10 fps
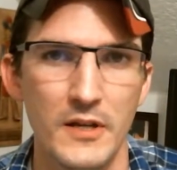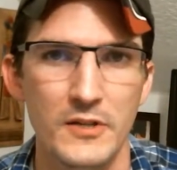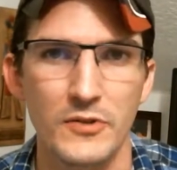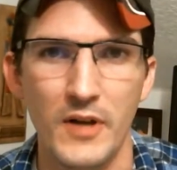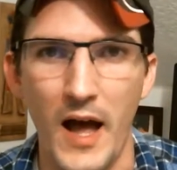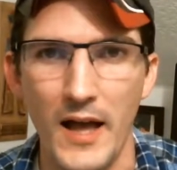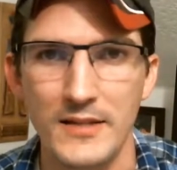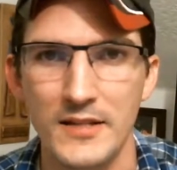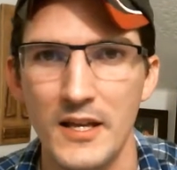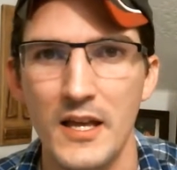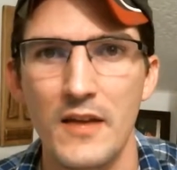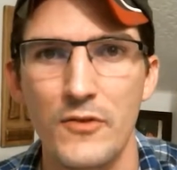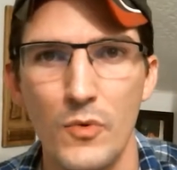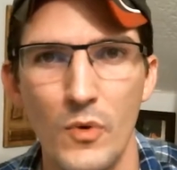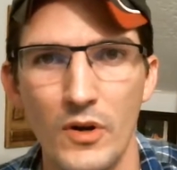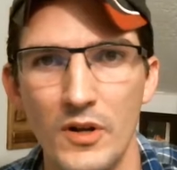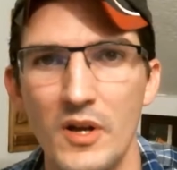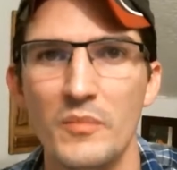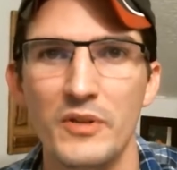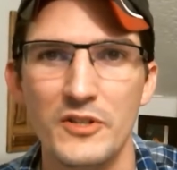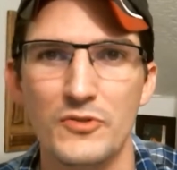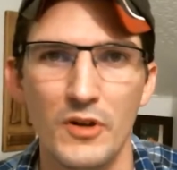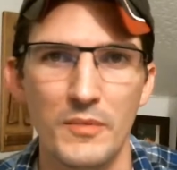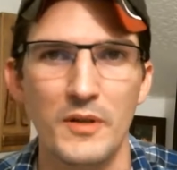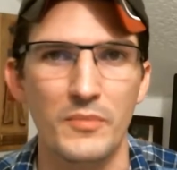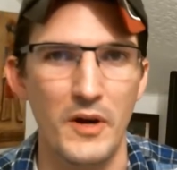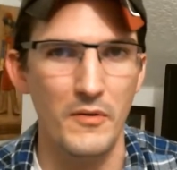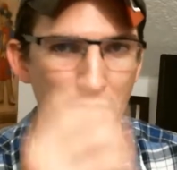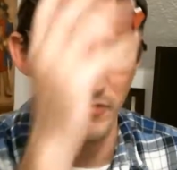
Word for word: So, guys, if you would, please join me in prayer with